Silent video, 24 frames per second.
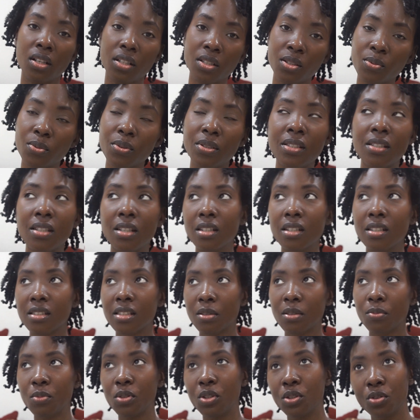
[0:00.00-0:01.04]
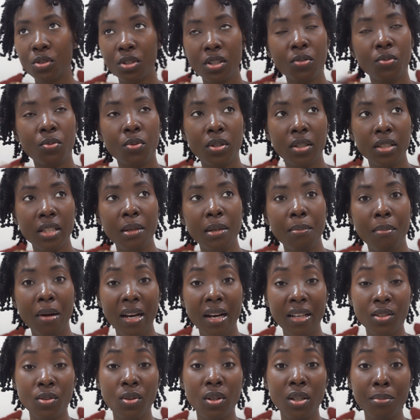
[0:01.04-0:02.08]
is with us, and we know the word
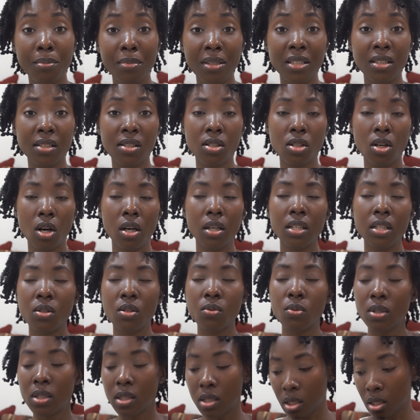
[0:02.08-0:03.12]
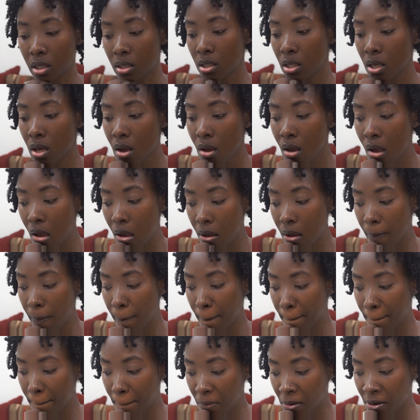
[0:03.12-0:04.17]
Emmanuel means God is with us.
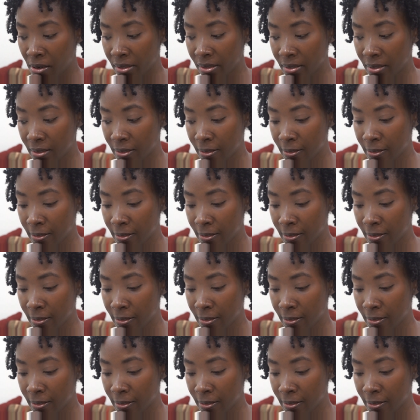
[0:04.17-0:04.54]
But